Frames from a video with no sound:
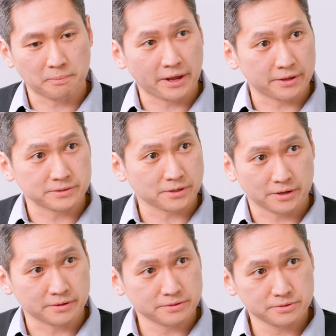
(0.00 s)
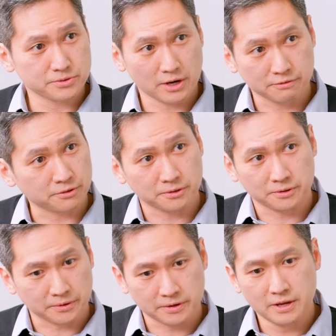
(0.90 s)
bans on travel
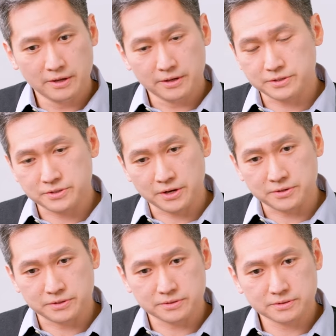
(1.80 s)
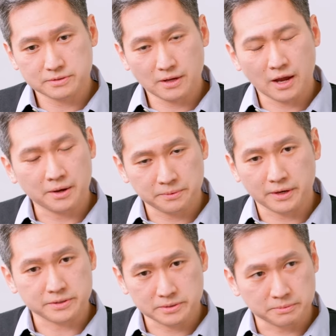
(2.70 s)
or exchanges, I would
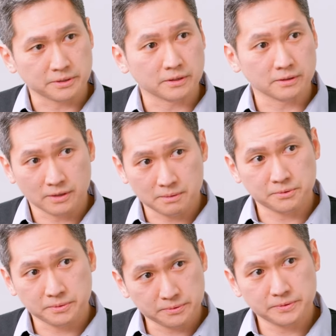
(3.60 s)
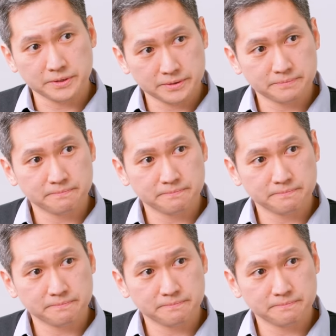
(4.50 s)
actually be a lot more worried.